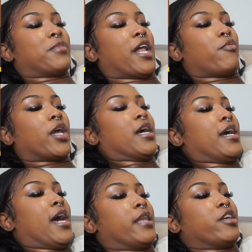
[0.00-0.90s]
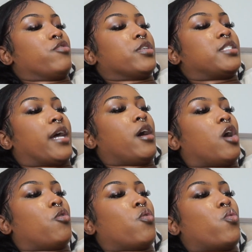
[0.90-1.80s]
But anyway, and then you can set
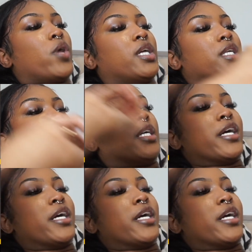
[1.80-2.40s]
how quickly